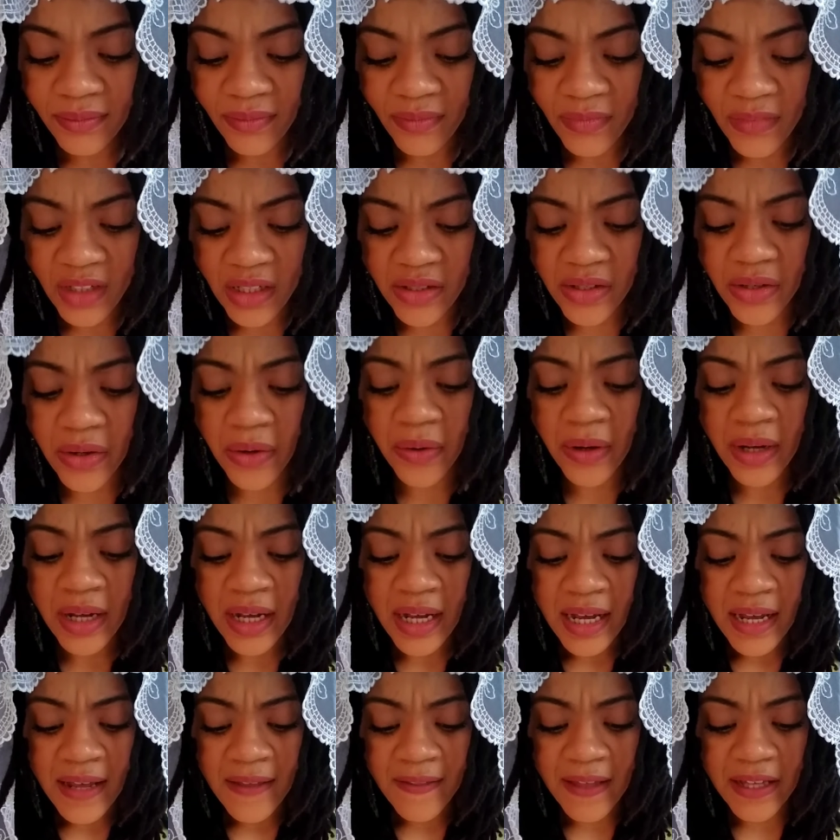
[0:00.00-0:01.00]
So
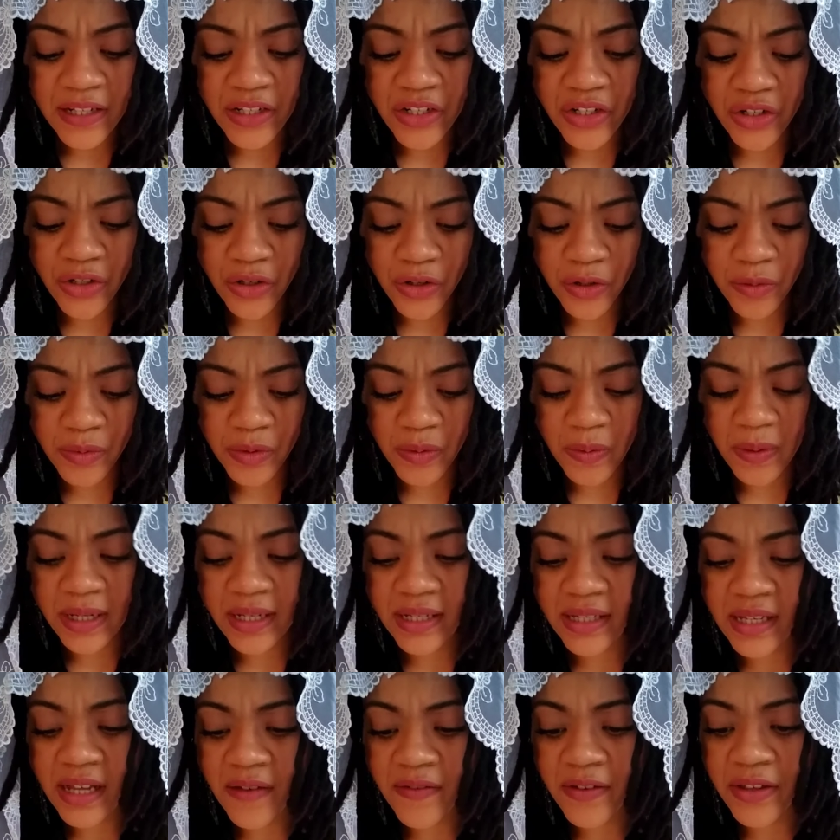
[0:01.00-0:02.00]
that's Job
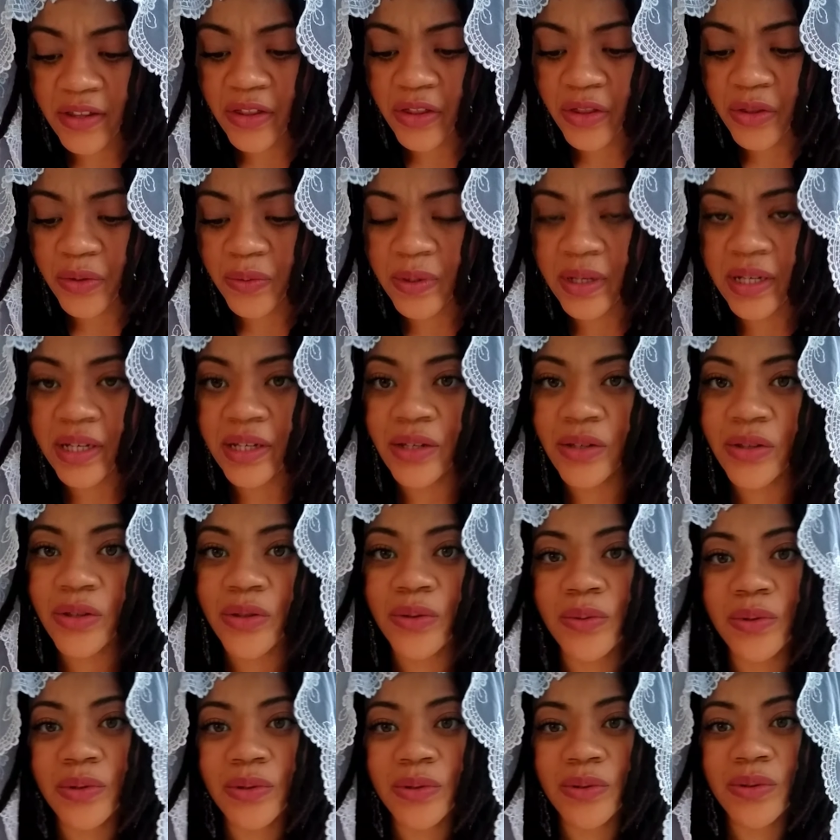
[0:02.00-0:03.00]

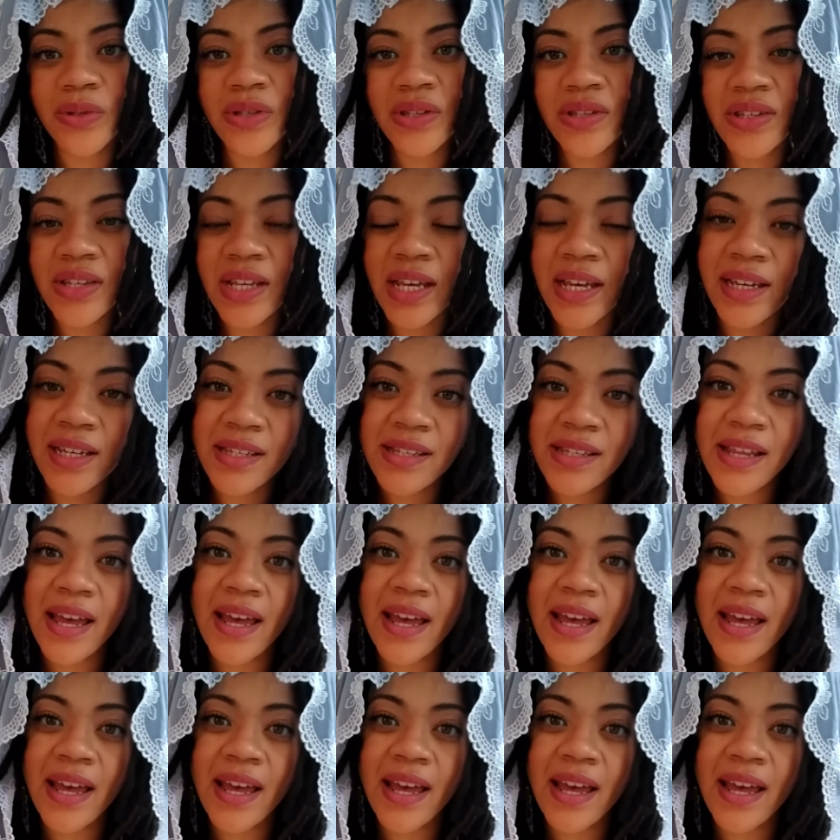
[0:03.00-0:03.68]
27:3-6.